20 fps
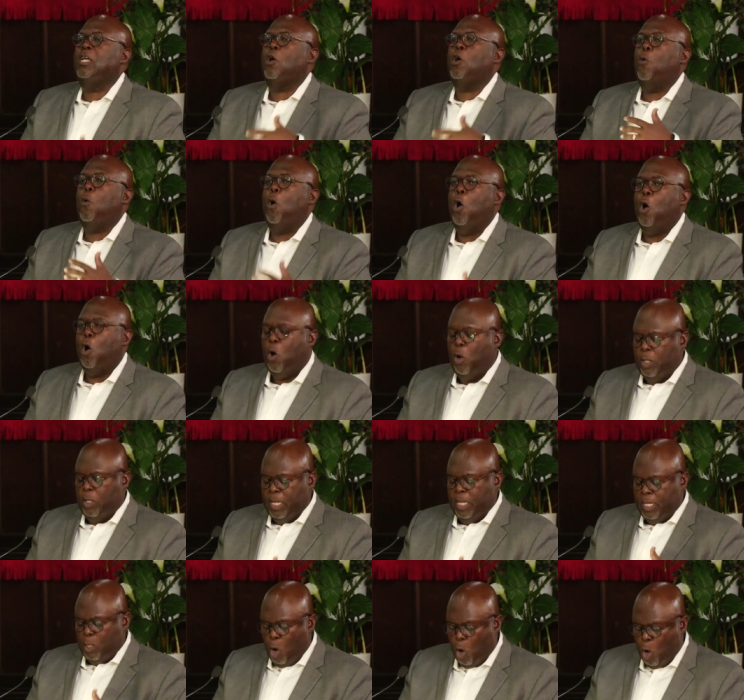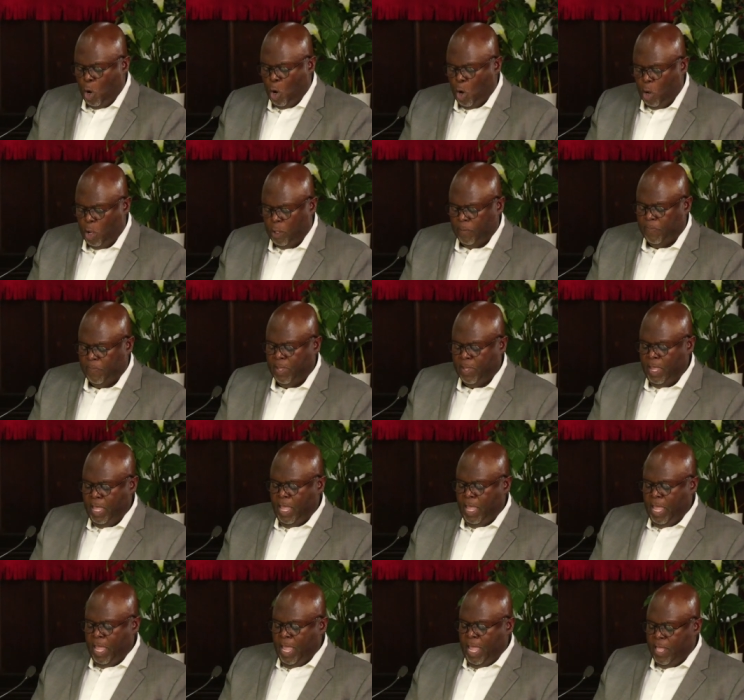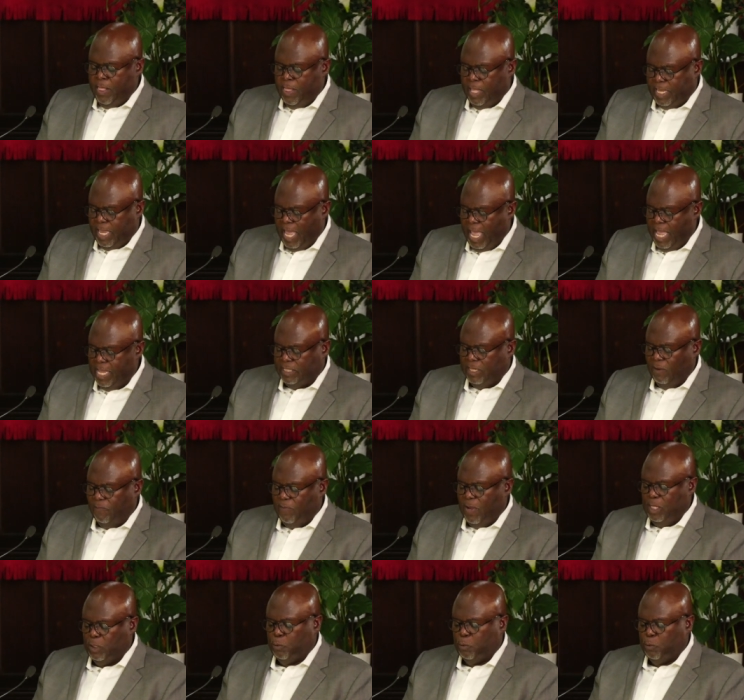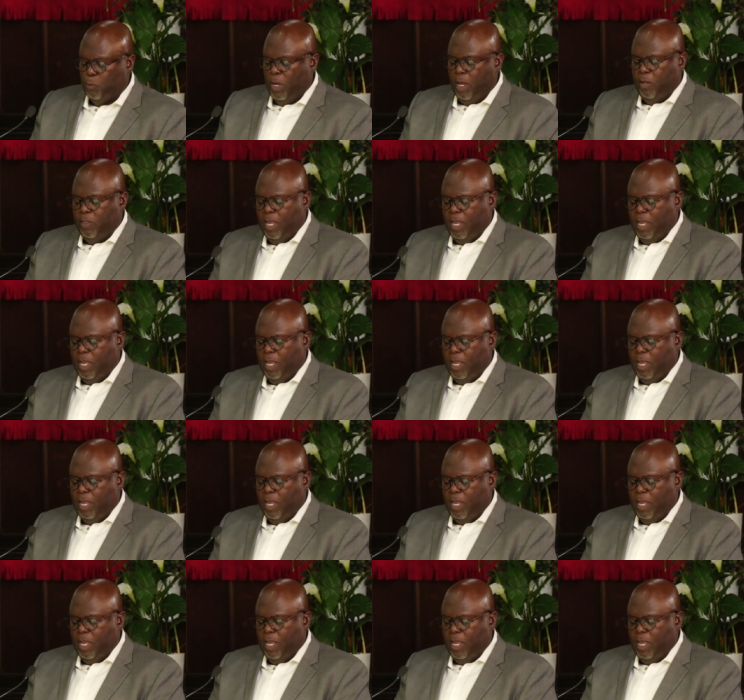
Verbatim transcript: go on and on. In the case of Israel,